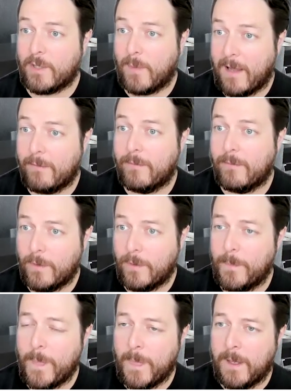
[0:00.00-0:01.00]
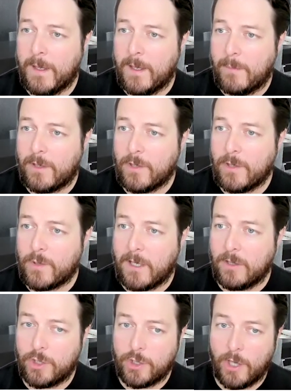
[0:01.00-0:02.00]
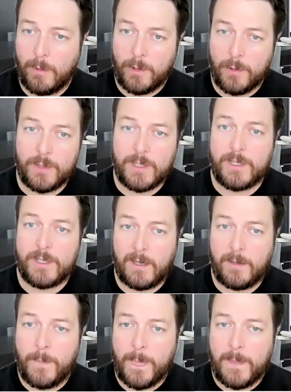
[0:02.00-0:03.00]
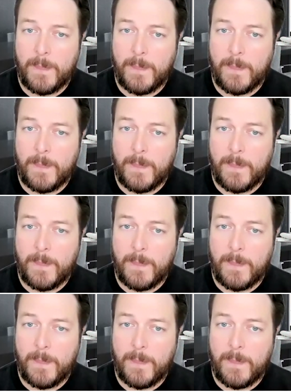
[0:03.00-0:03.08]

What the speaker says: Assess platform, because we can show an auditor,